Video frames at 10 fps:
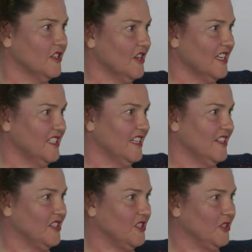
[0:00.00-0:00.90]
So the idea
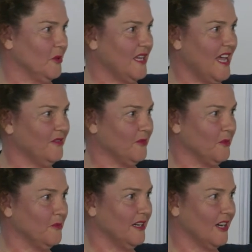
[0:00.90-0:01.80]
that, you know, we have to,
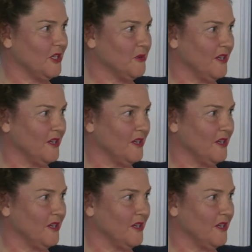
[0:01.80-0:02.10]
we realize